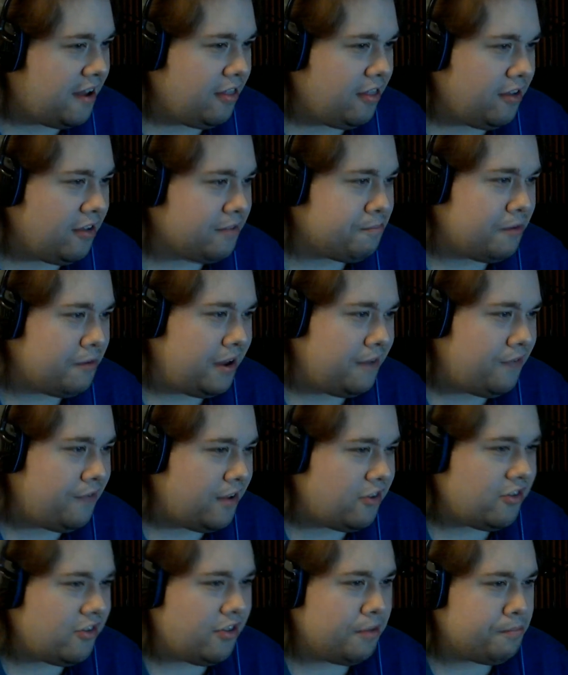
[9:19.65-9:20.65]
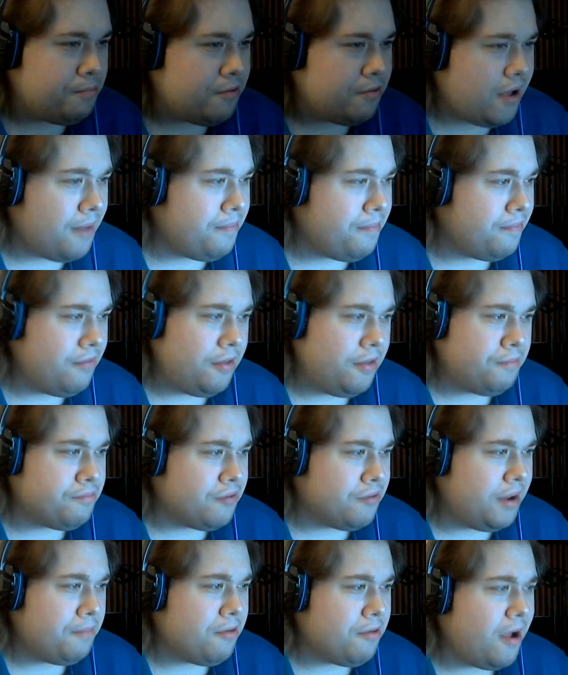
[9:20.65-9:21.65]
It looked pretty official, looked
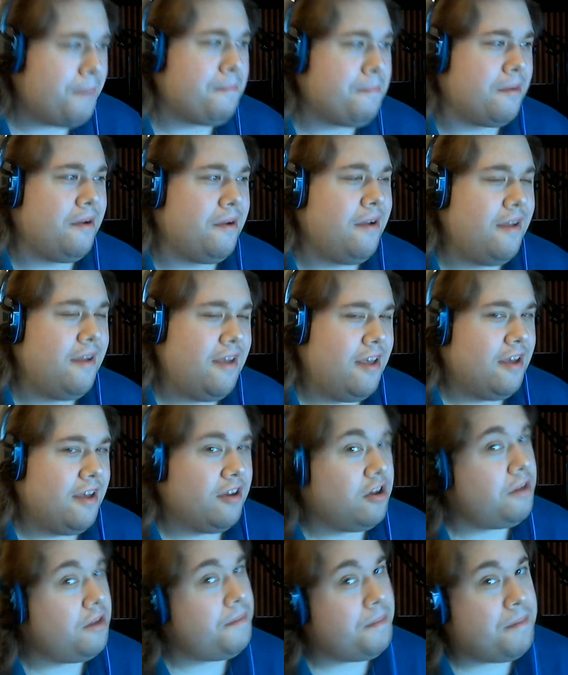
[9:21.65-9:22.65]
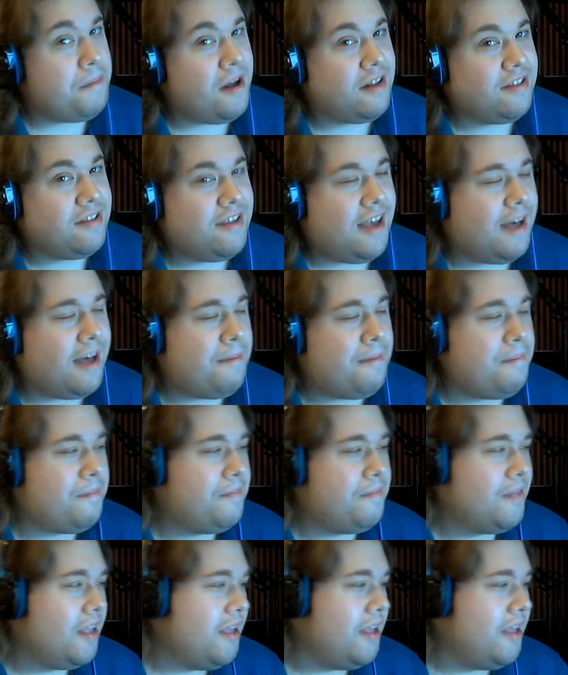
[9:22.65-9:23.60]
pretty proper. Could have been mocked up.